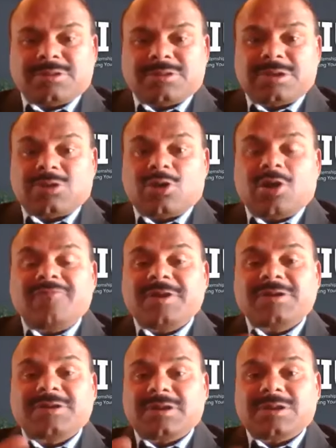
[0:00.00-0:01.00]
things and
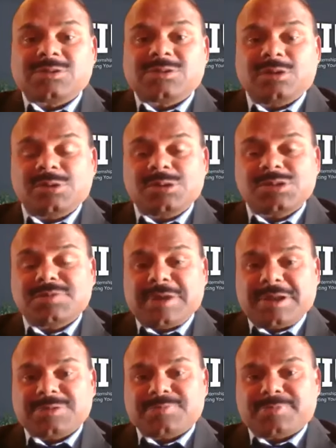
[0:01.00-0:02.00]
conflict resolution
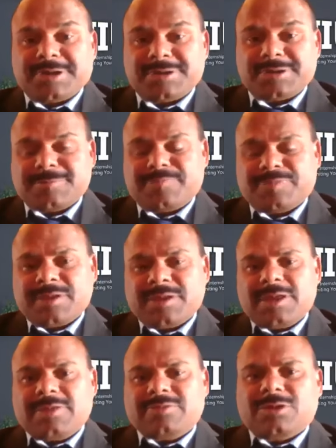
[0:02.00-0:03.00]
management.
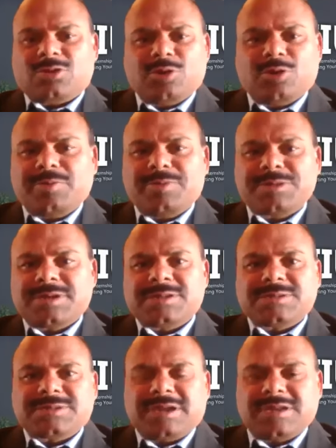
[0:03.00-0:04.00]
There could be
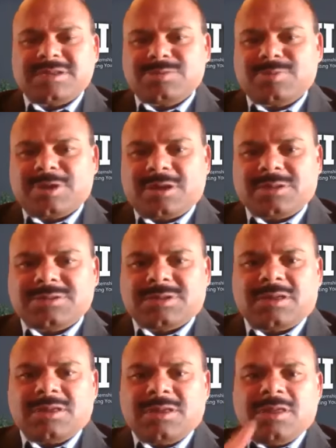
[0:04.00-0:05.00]
misunderstanding because
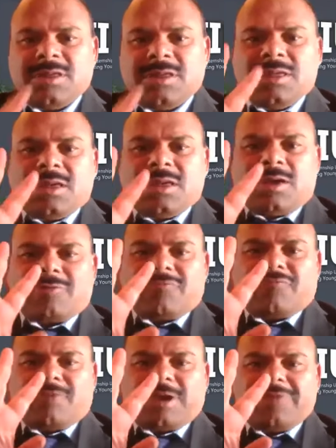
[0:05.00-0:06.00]
uh,
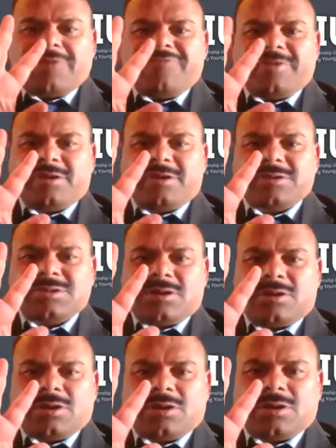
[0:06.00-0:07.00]
our five fingers
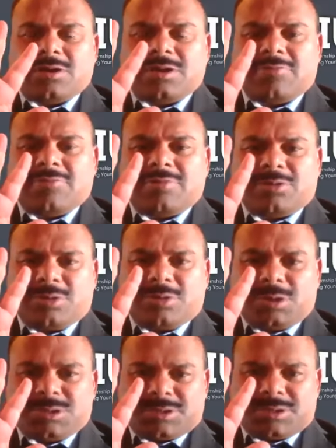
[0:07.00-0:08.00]
are not equal to
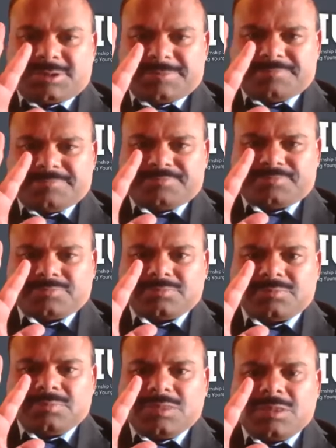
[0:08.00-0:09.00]
each other.
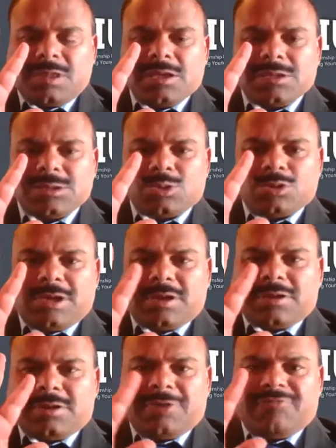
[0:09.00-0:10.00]
So they
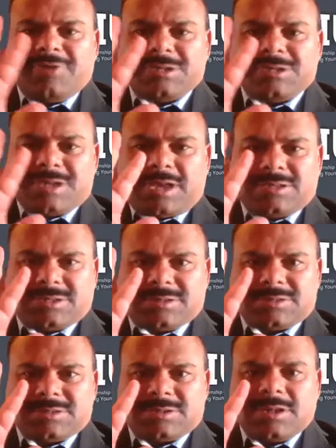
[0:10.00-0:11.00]
are different
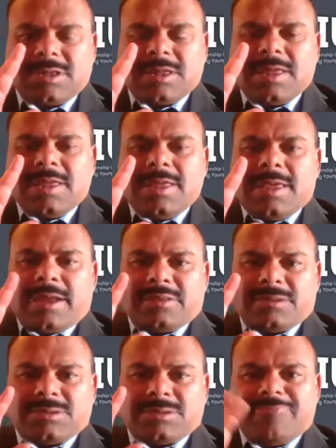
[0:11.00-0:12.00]
sizes. And in the
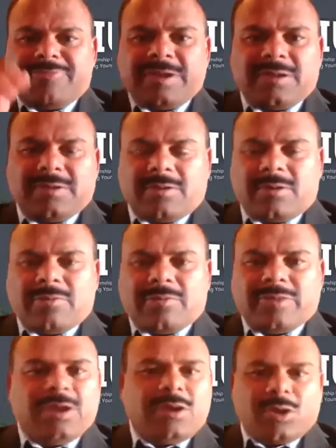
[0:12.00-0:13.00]
same way, we
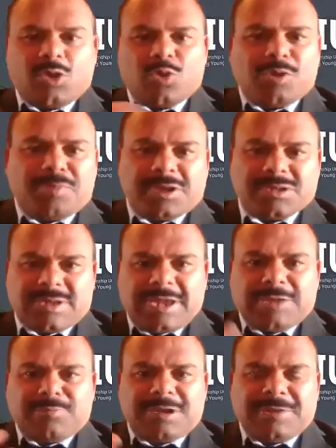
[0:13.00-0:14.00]
human beings, 8
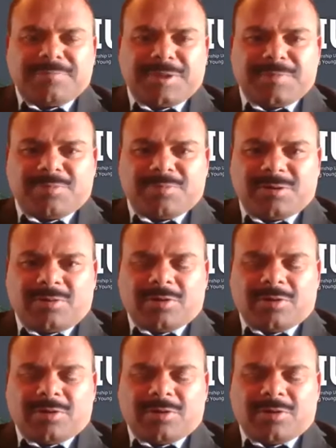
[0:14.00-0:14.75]
billion people, or